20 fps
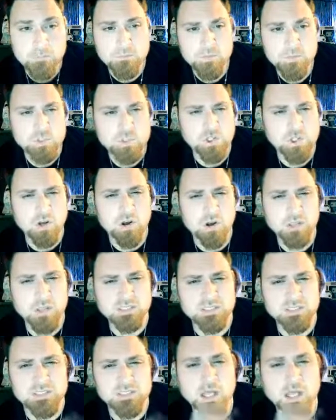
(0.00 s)
Jaws
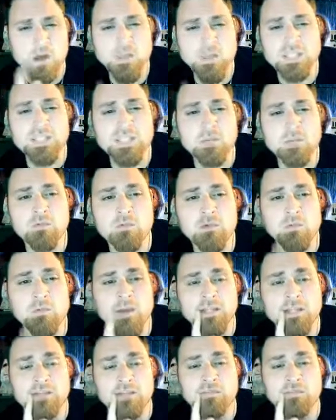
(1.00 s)
is... Oh, that's that movie
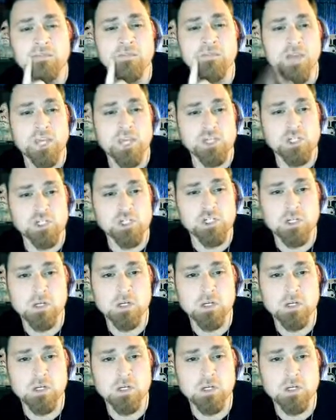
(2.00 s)
about the fish.